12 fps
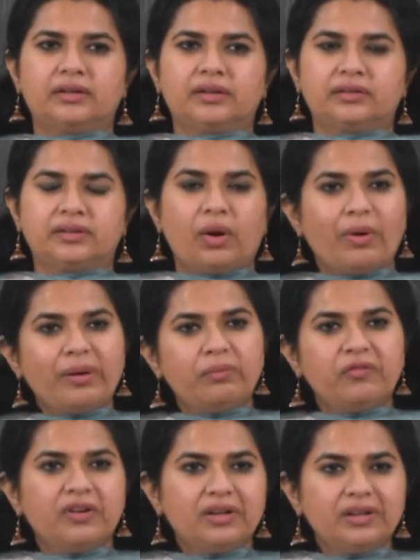The web
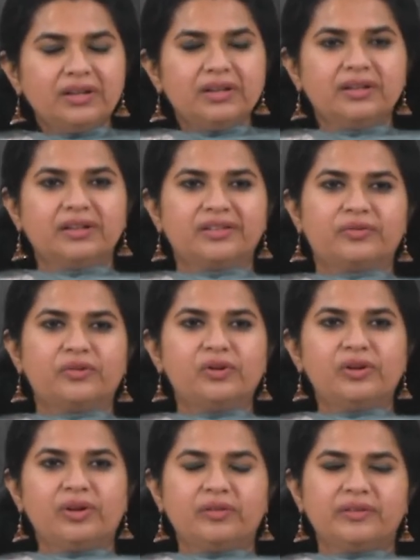world is
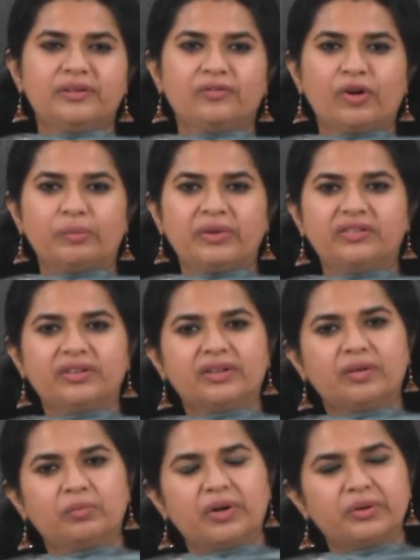full of information
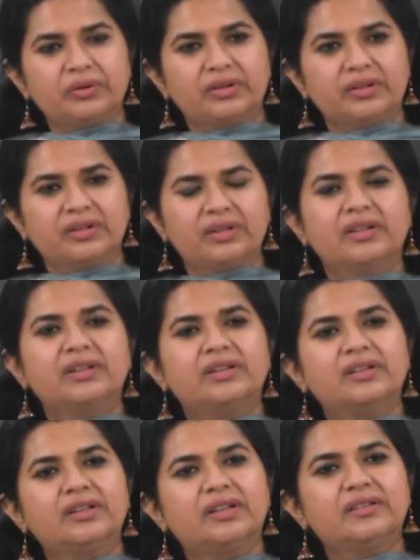about
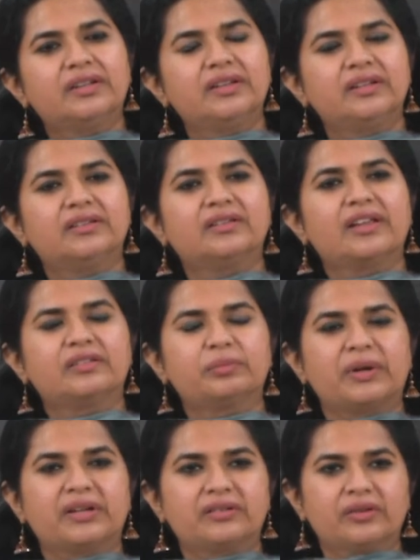these
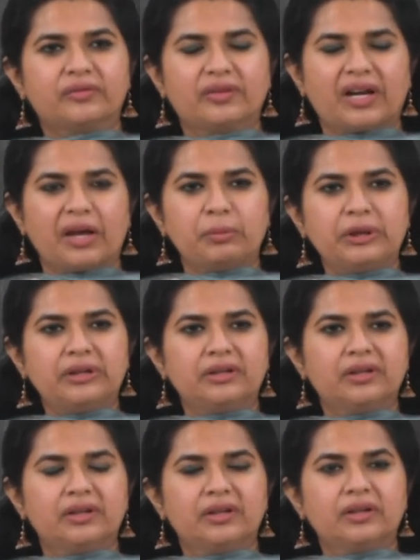aspects of grammar.
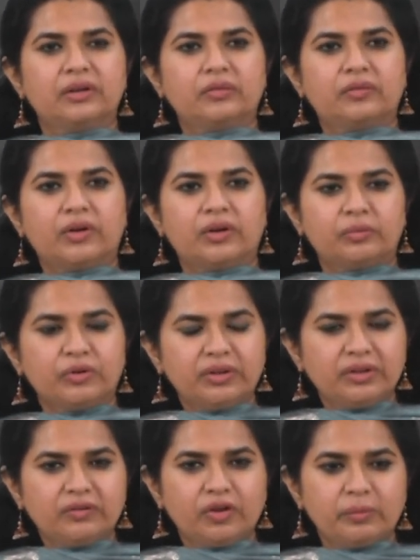For more
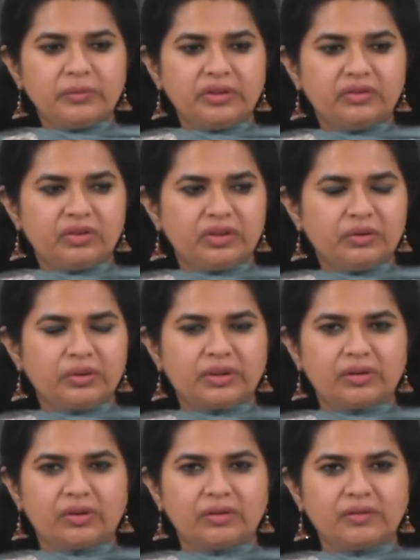information, you
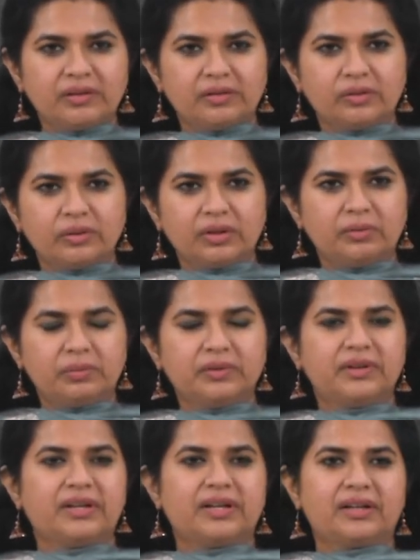can always look up.
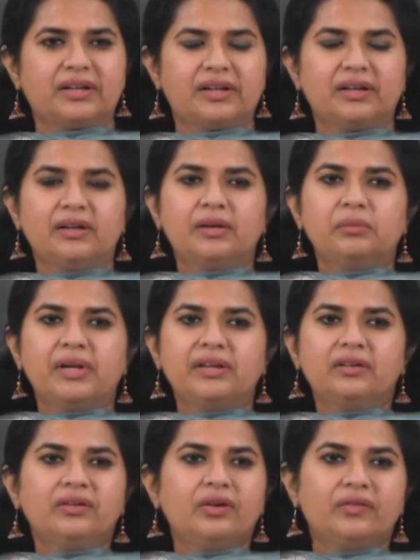There are
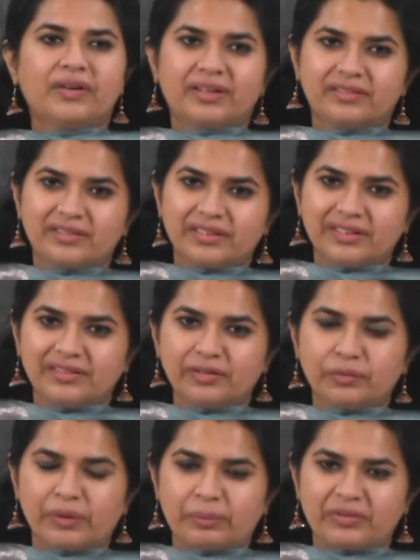plenty of excellent
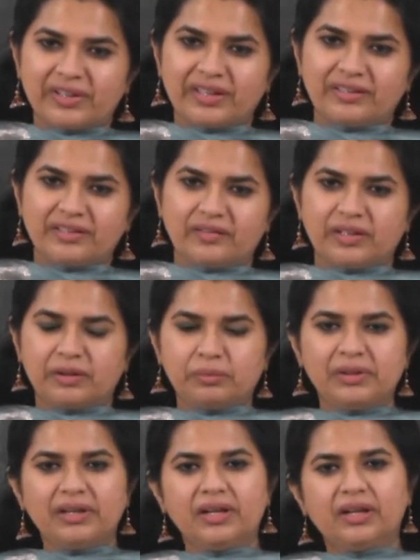websites
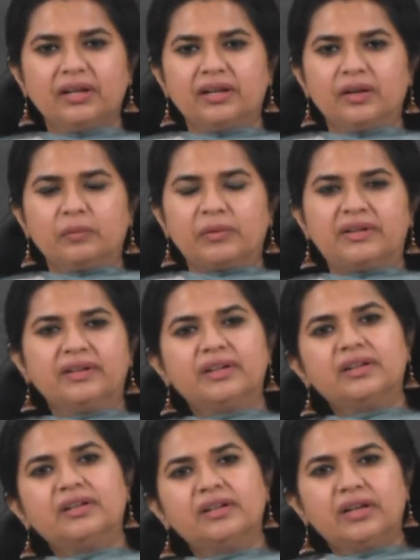available, but
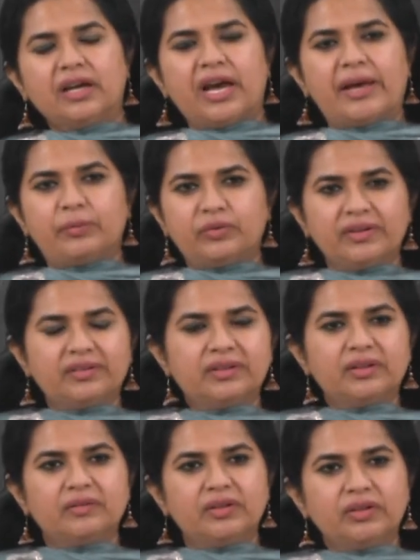here I am just
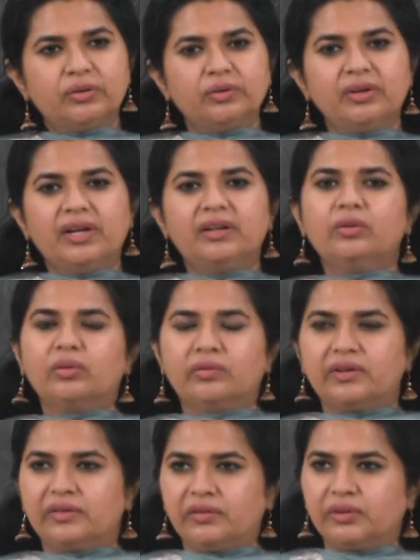giving you an
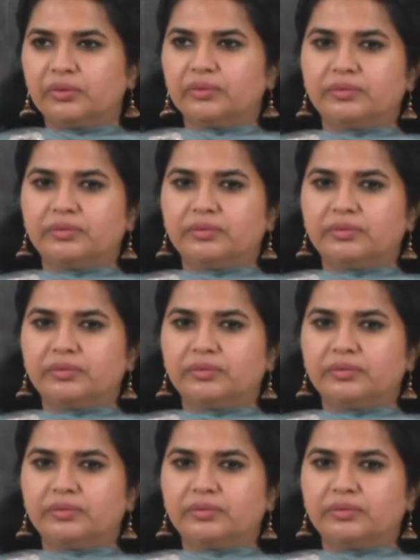overview.